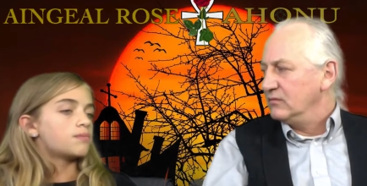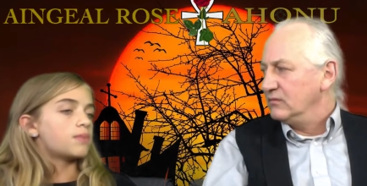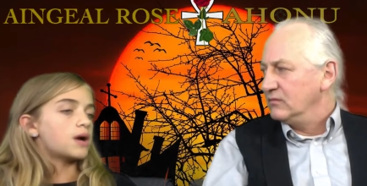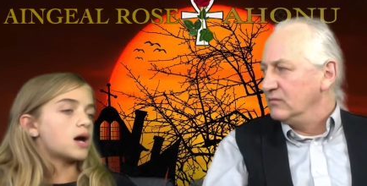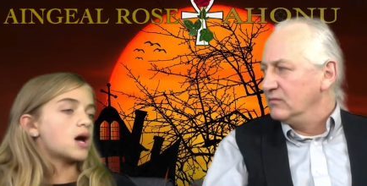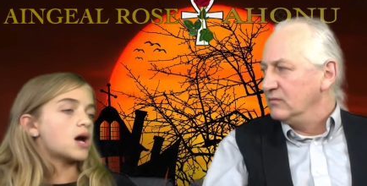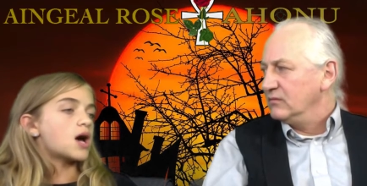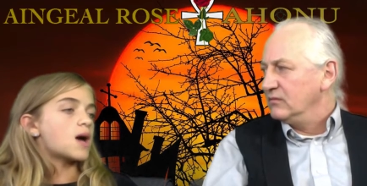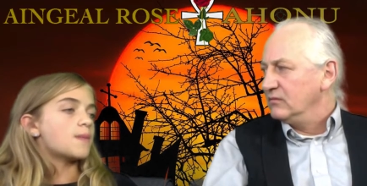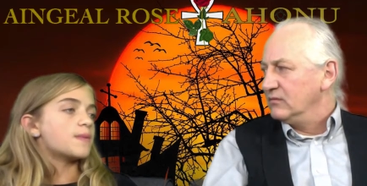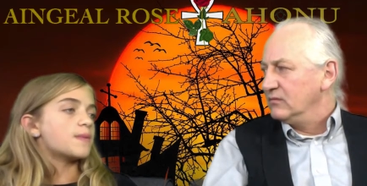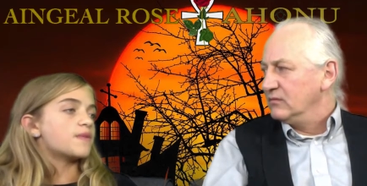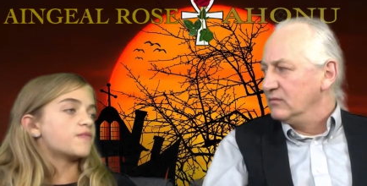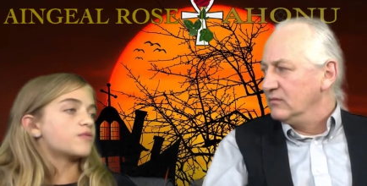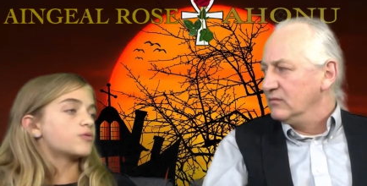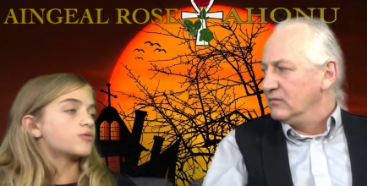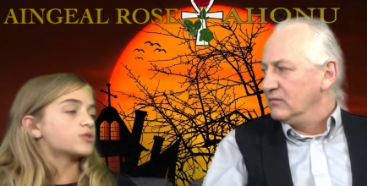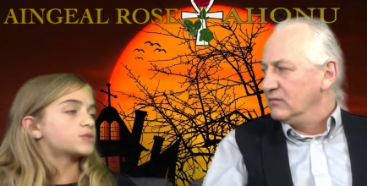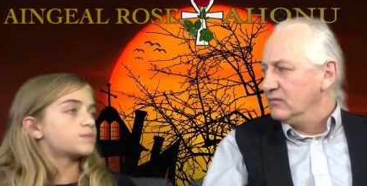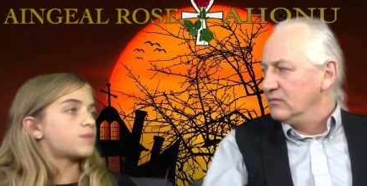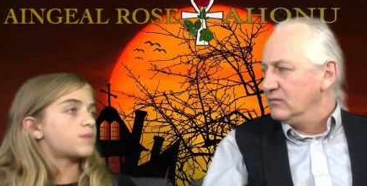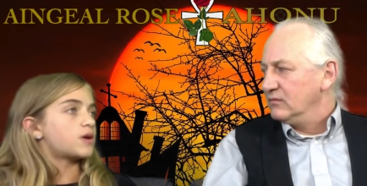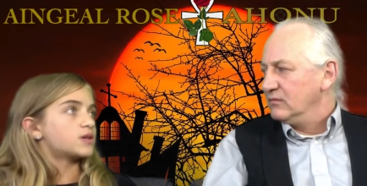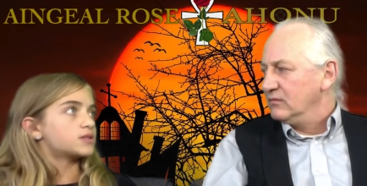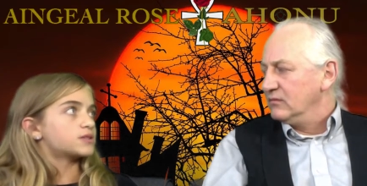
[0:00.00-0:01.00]
Speaker 1: but um, if it
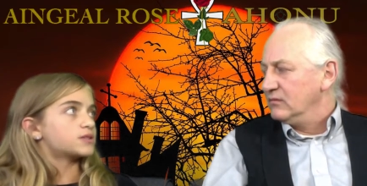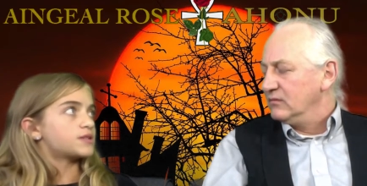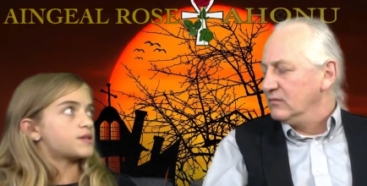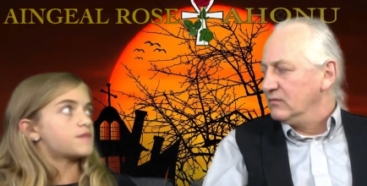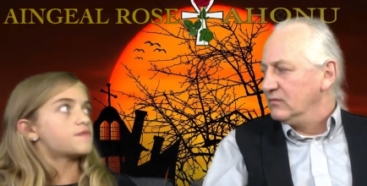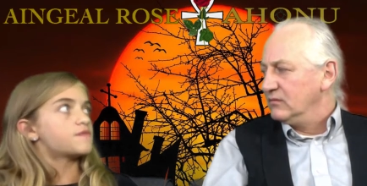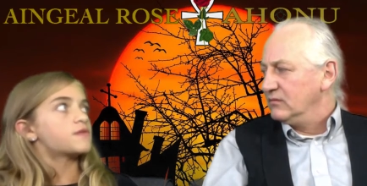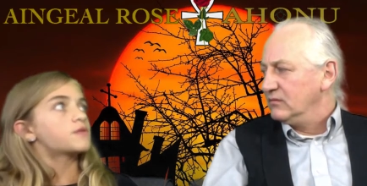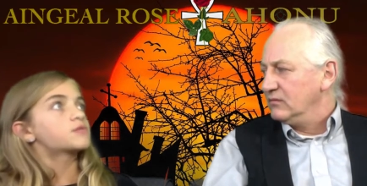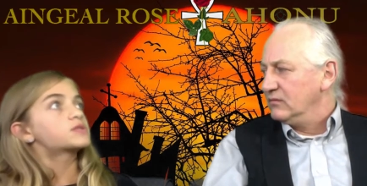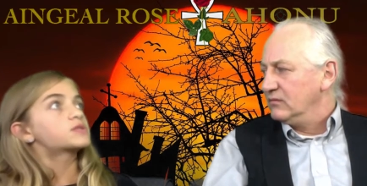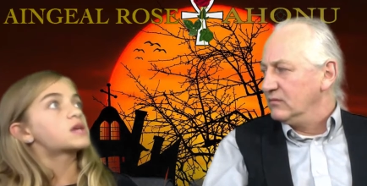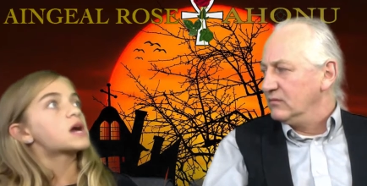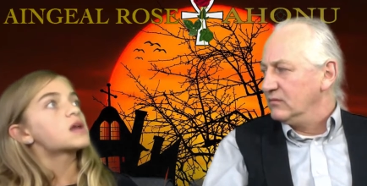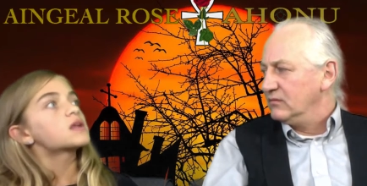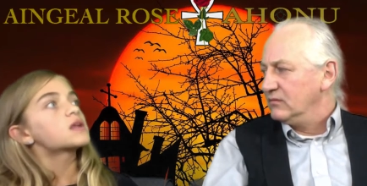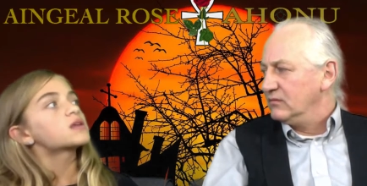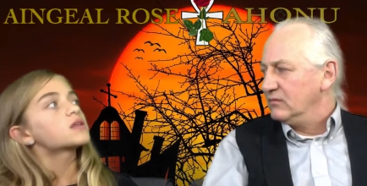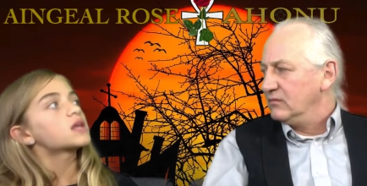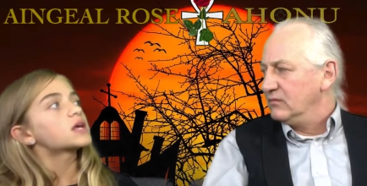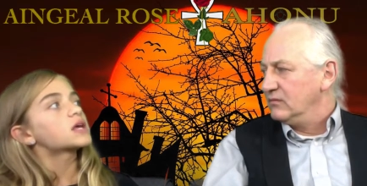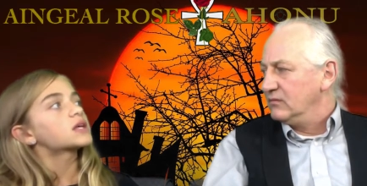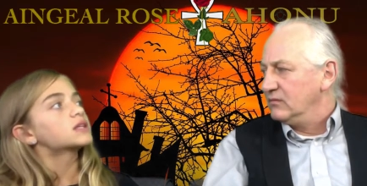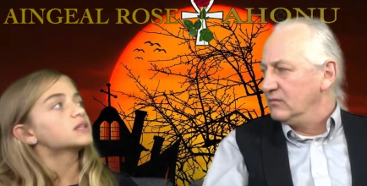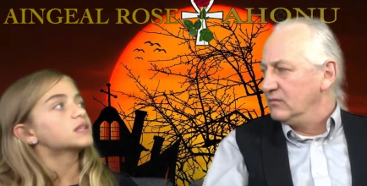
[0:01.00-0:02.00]
was positive, it would
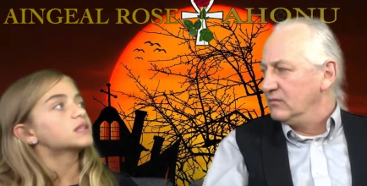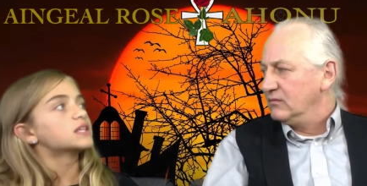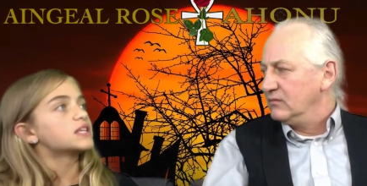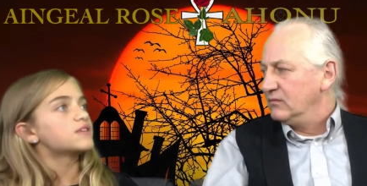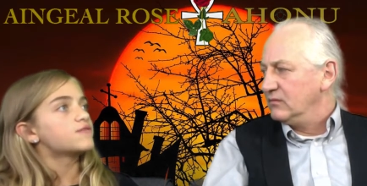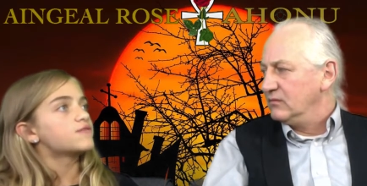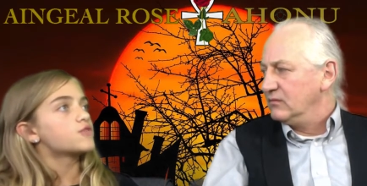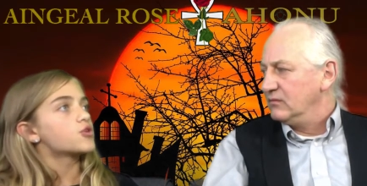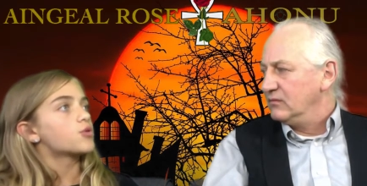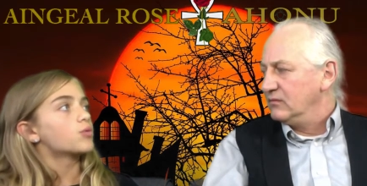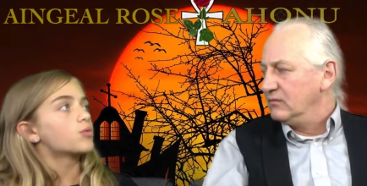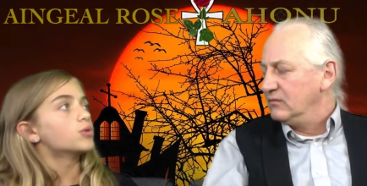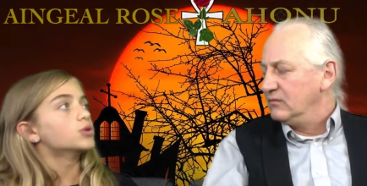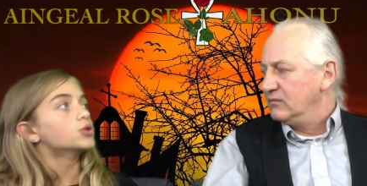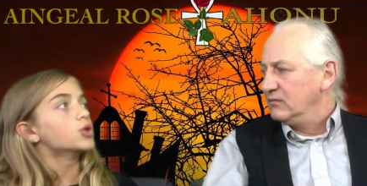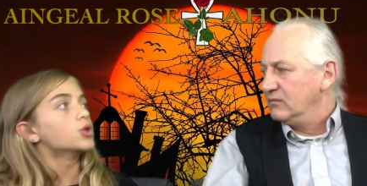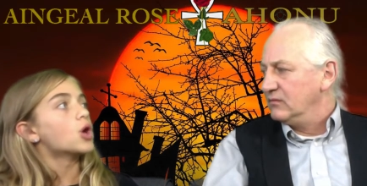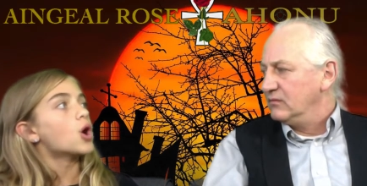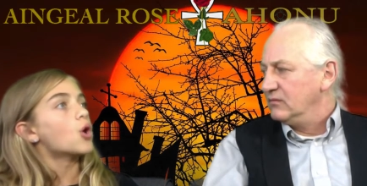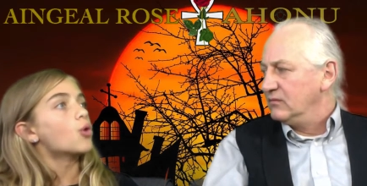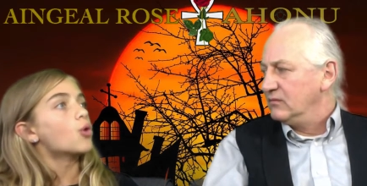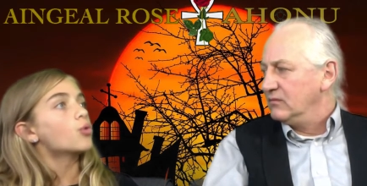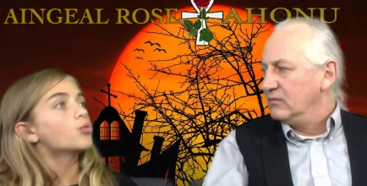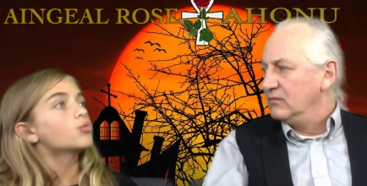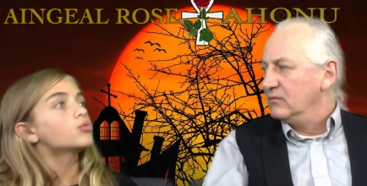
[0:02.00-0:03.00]
kind of like leave you
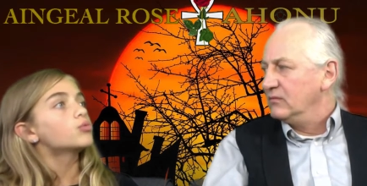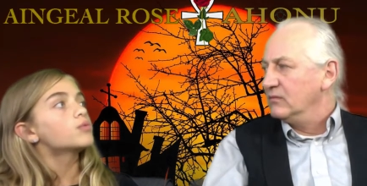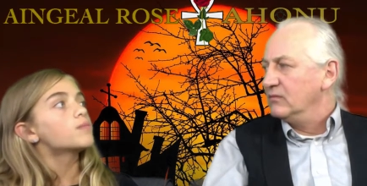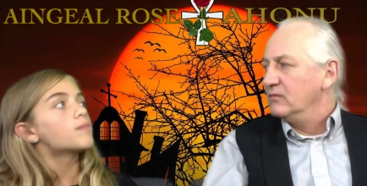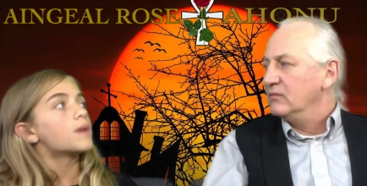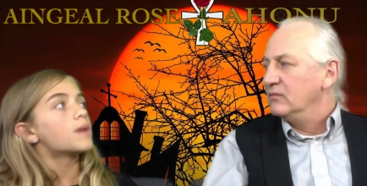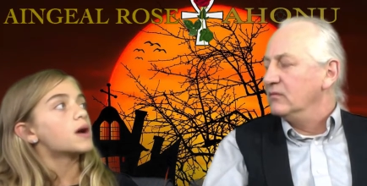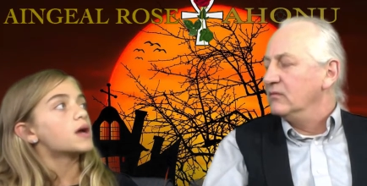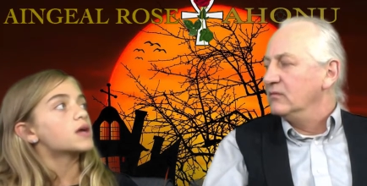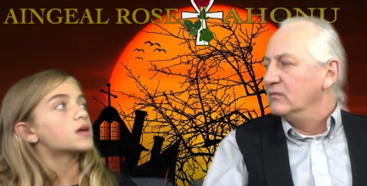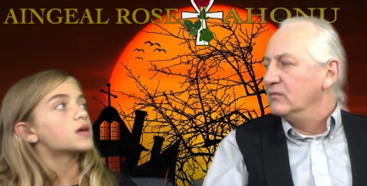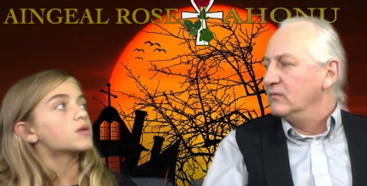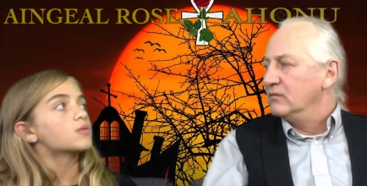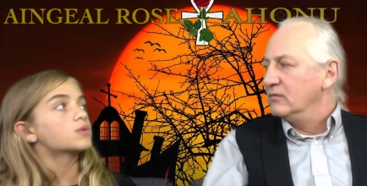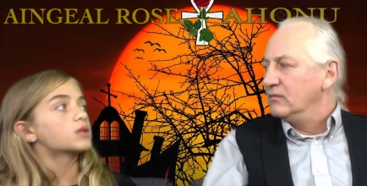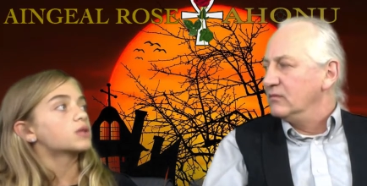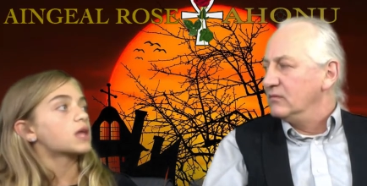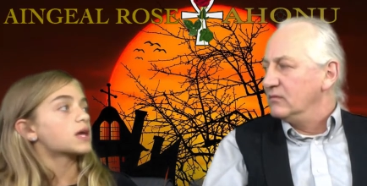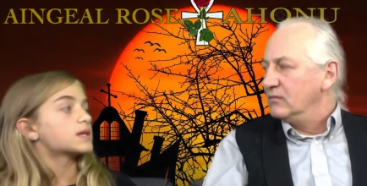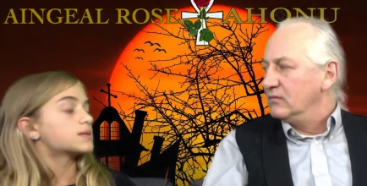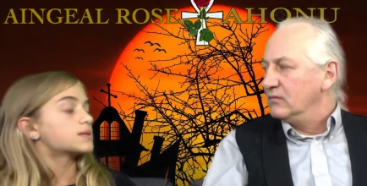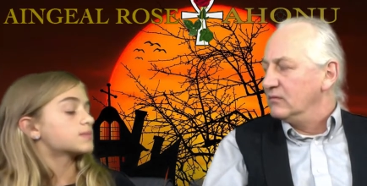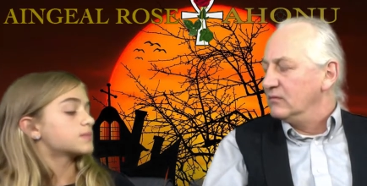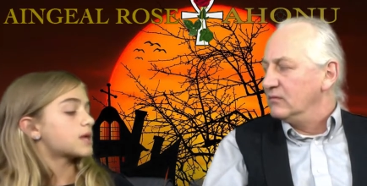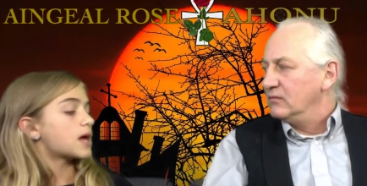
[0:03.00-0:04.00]
alone. But it would
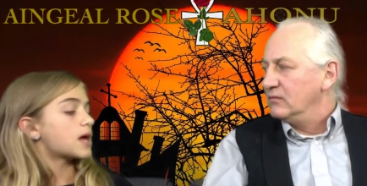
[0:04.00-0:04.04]
like